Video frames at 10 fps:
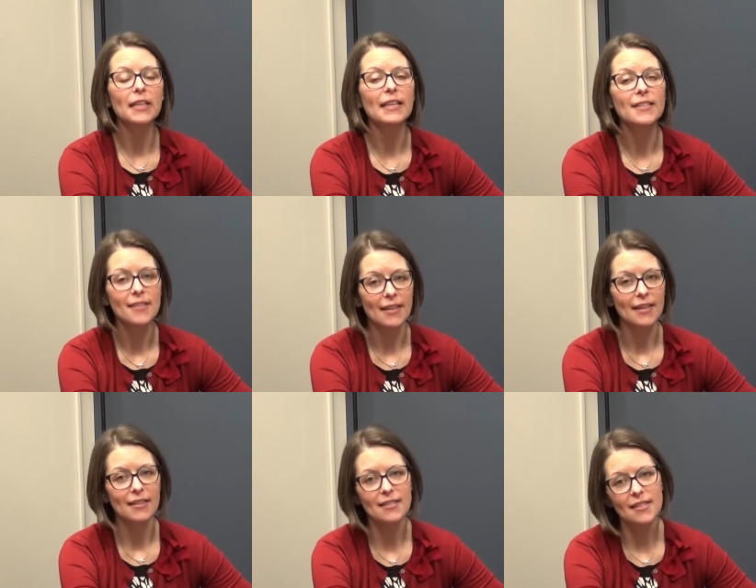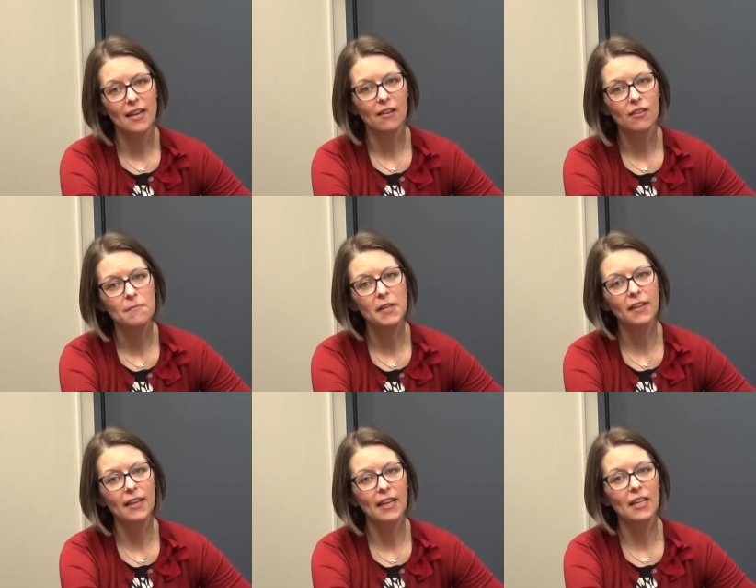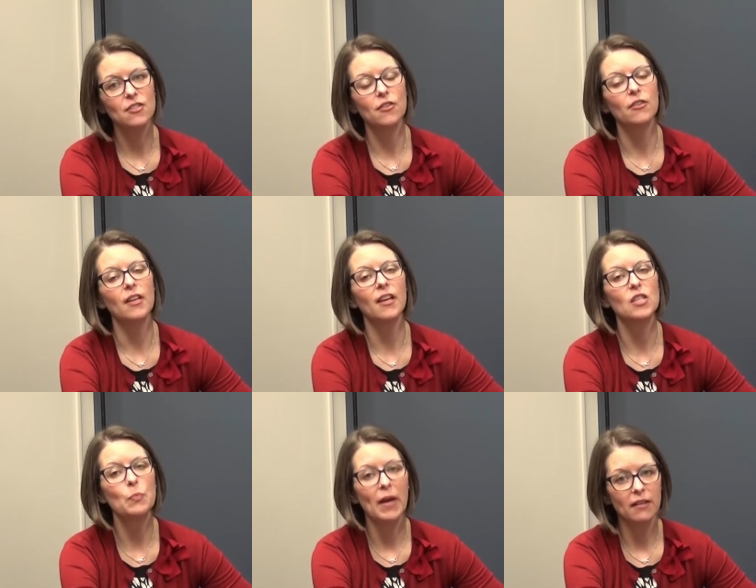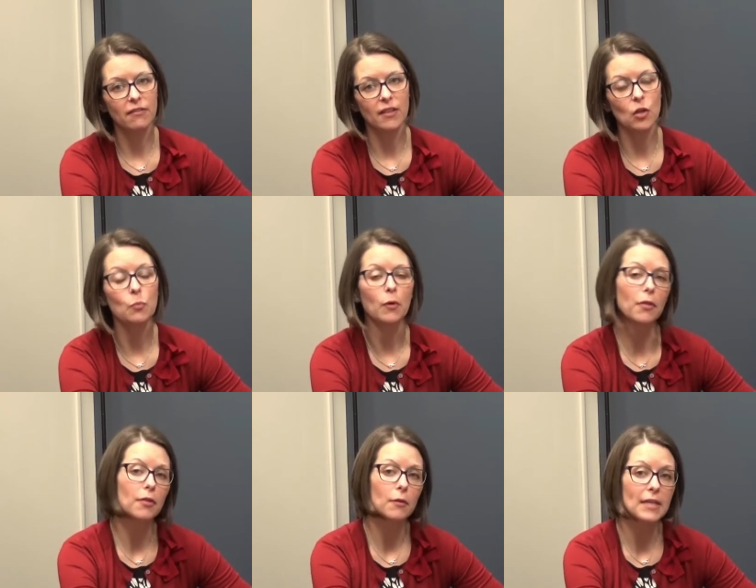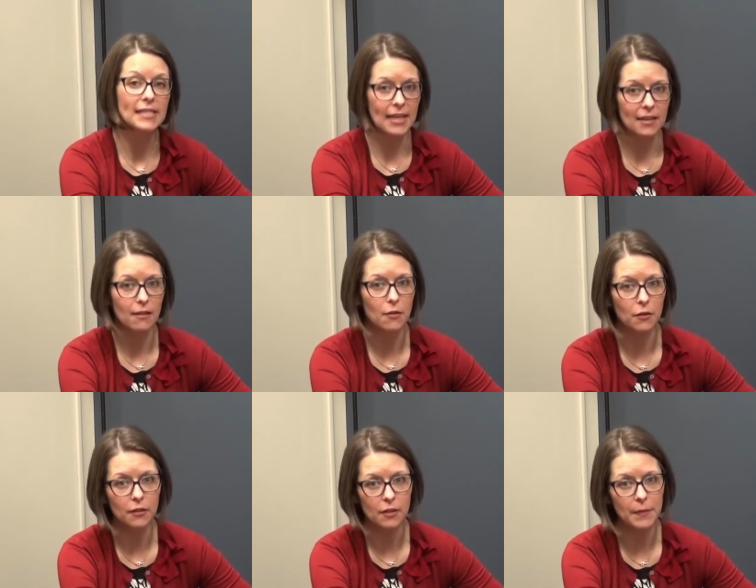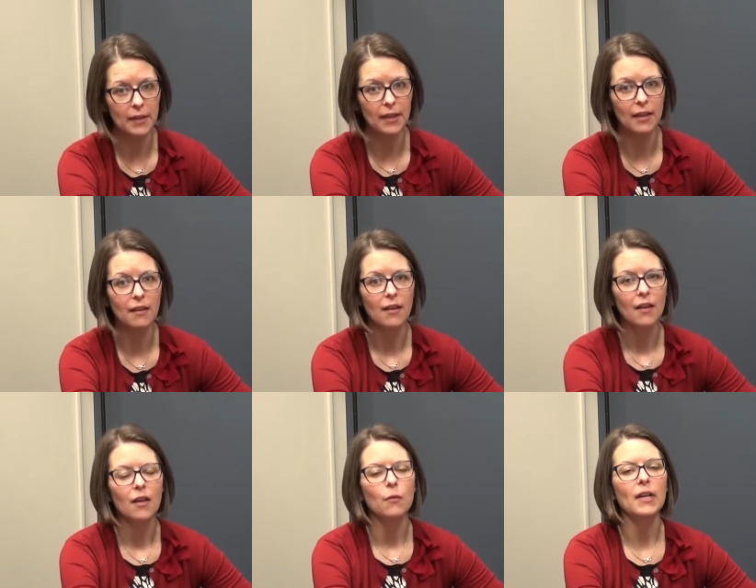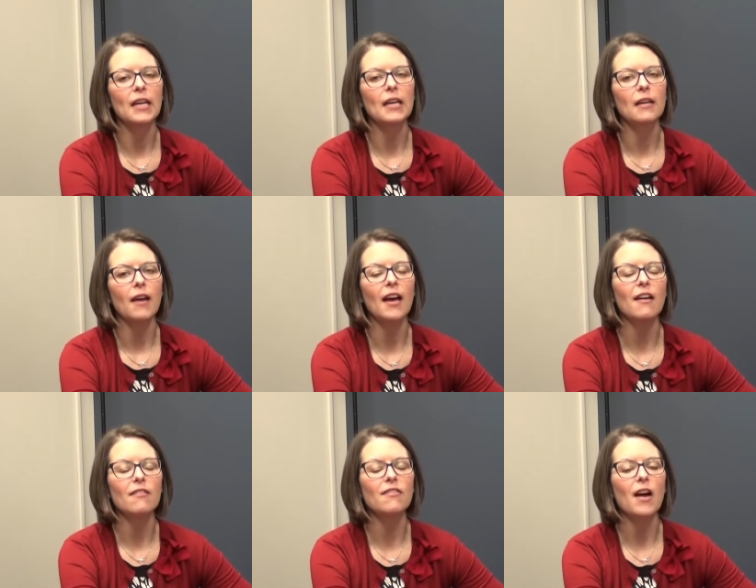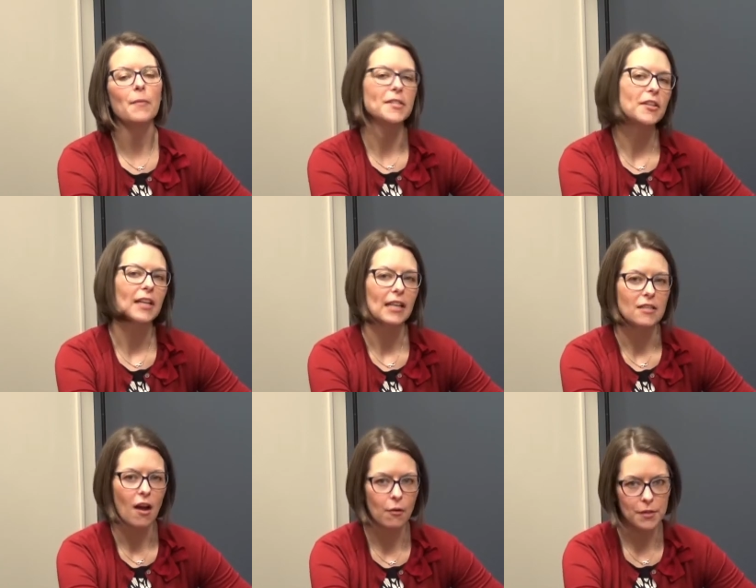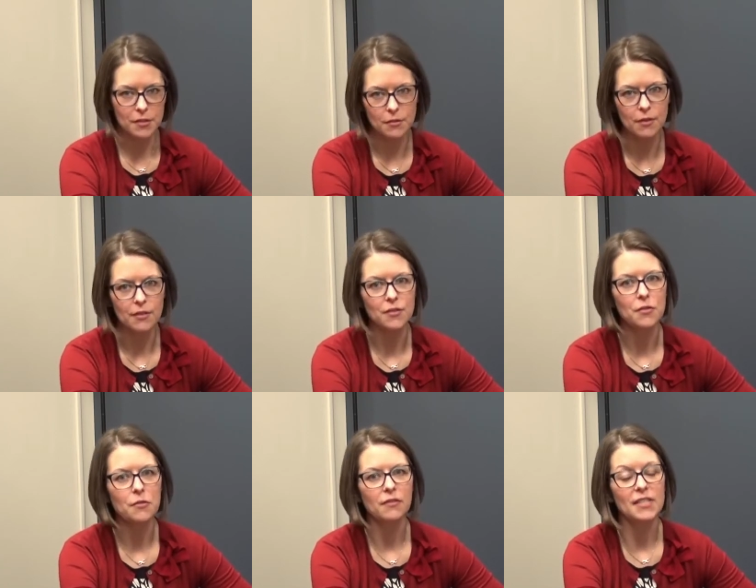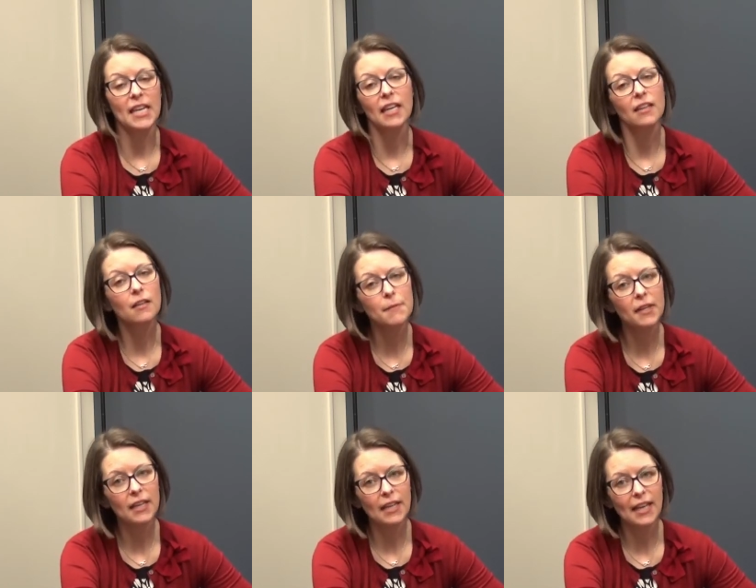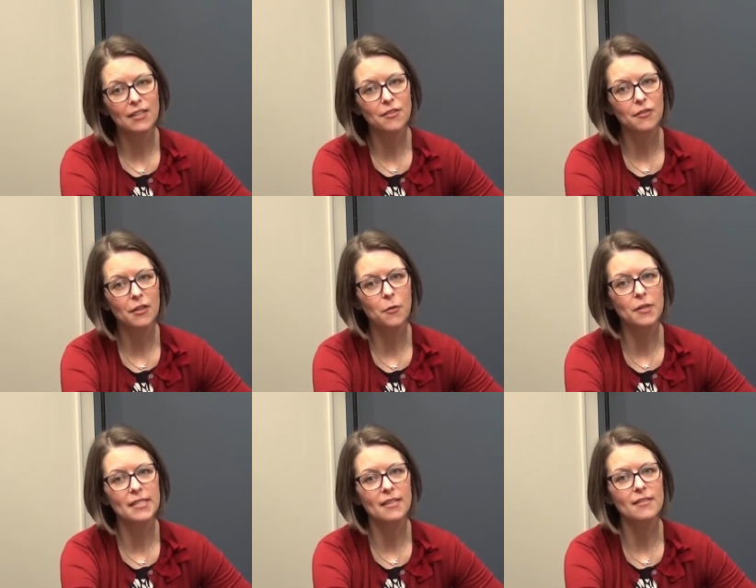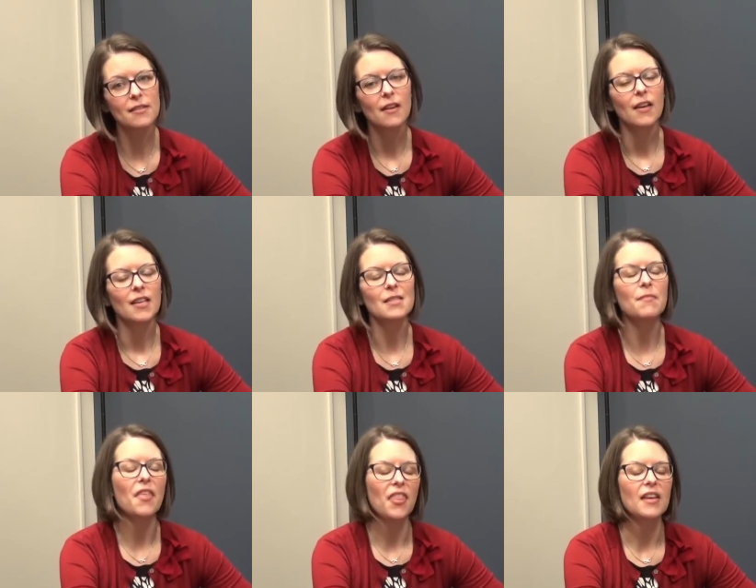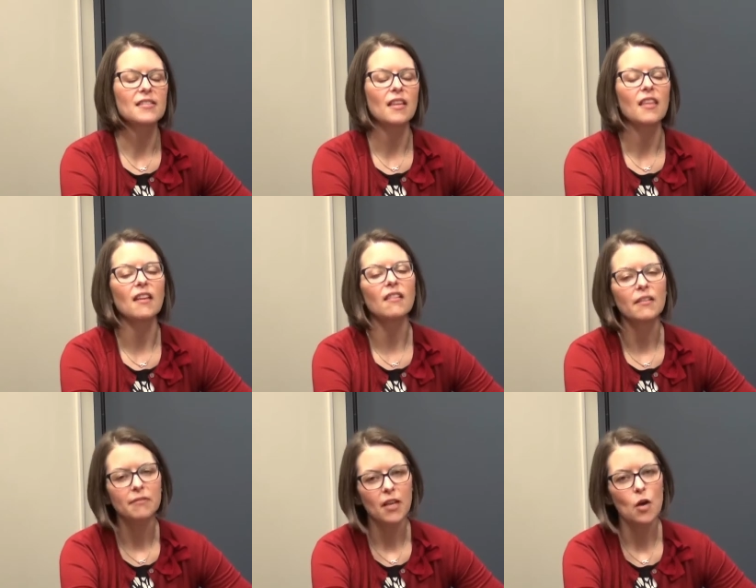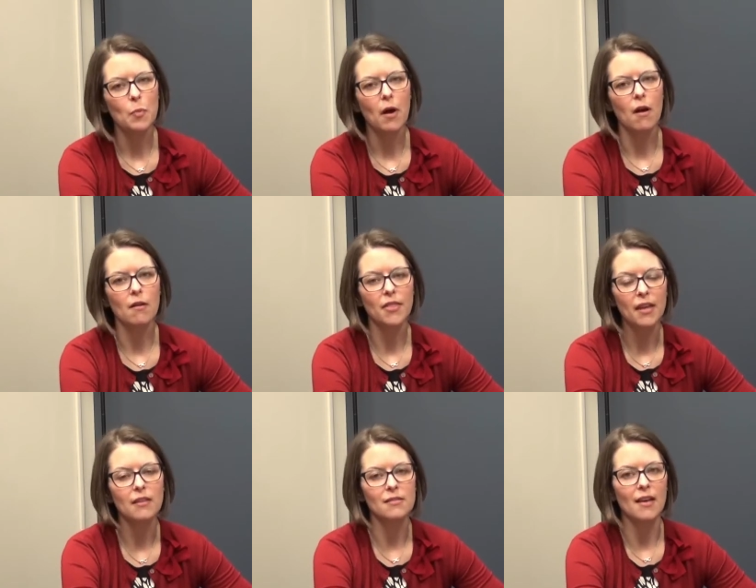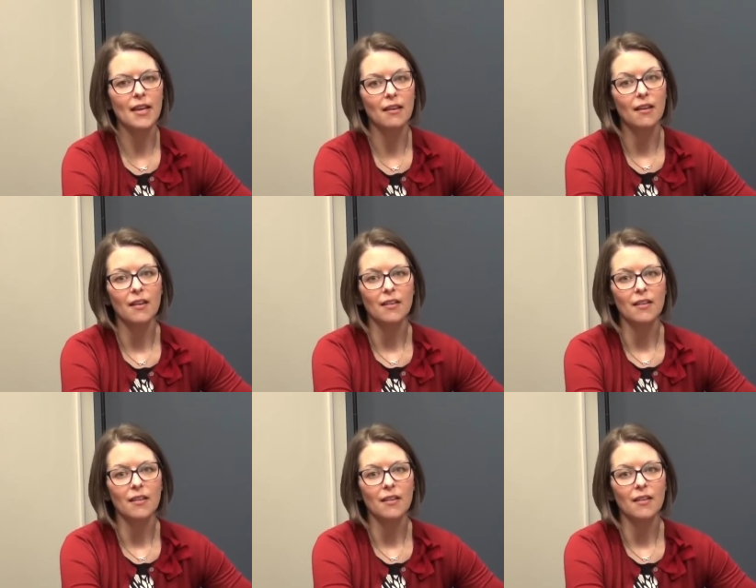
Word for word: really exciting to see how community engaged learning has benefited both Lewis and the local community. When I have opportunity to talk with students who have taken community engaged learning courses, some of the things that they lift up are things like